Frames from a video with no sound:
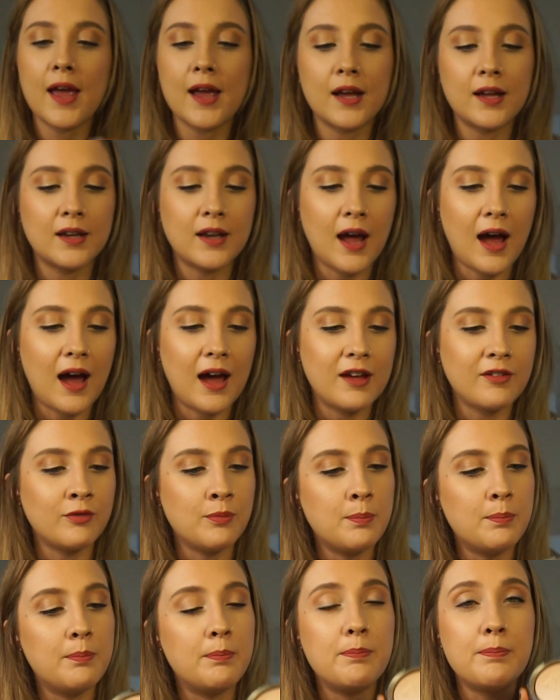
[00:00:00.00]
and
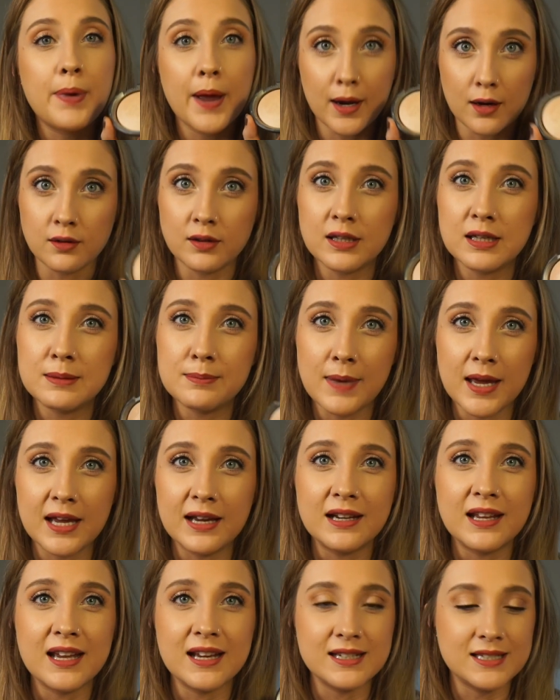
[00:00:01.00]
I've barely
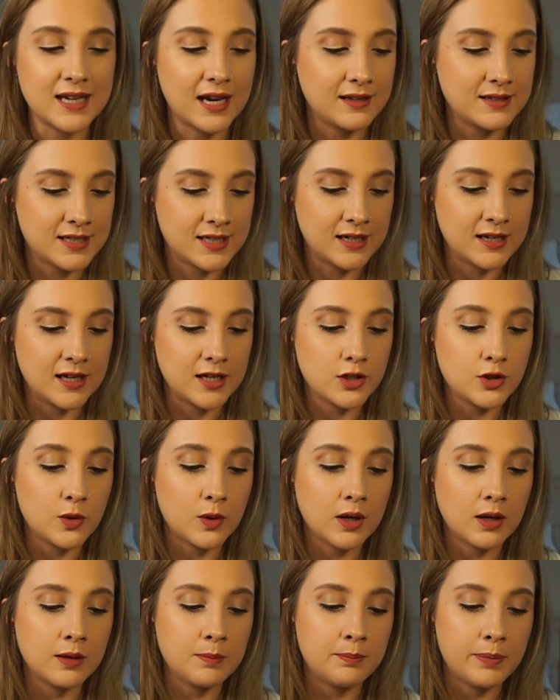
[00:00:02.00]
made a dent in it.
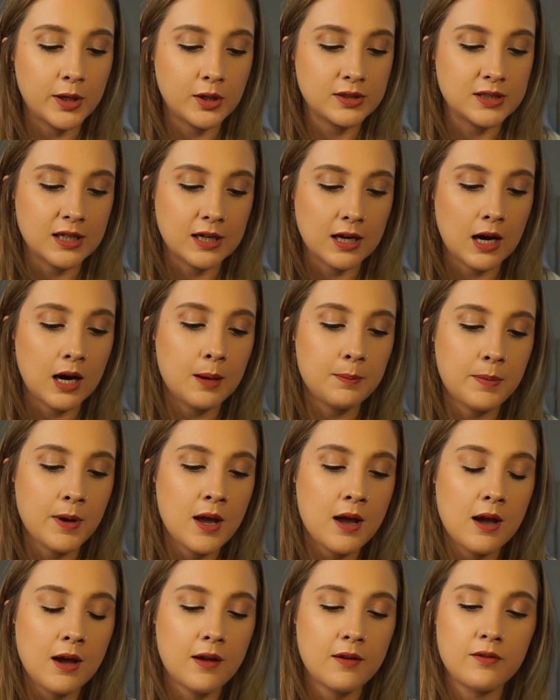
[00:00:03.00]
You can build it up
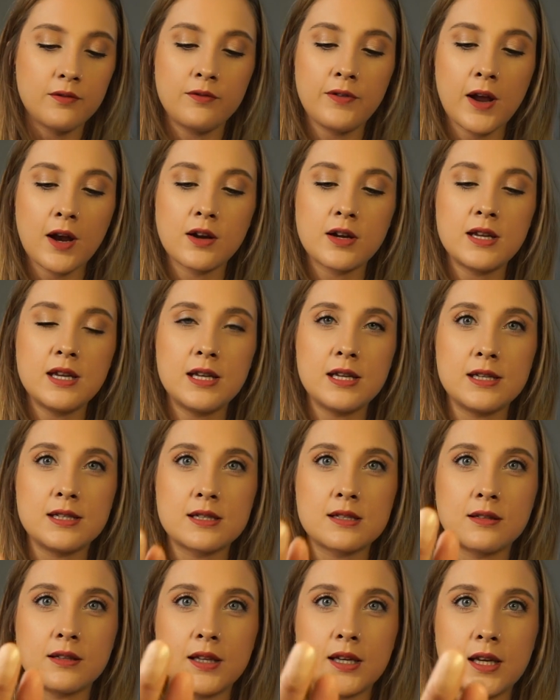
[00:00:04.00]
very
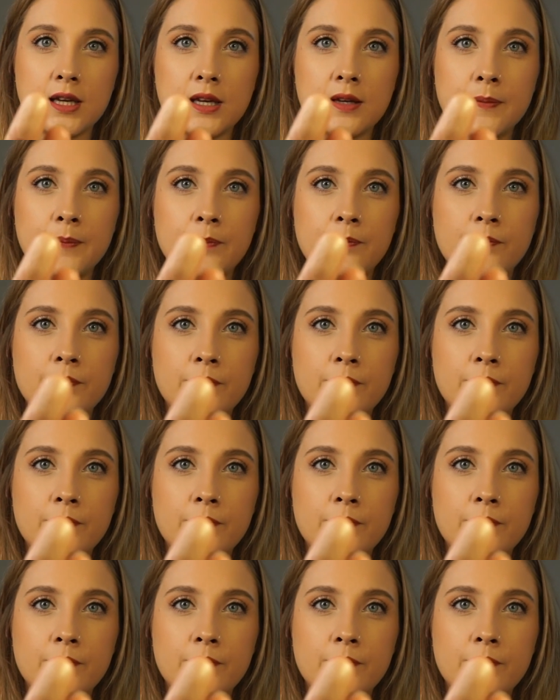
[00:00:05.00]
easily,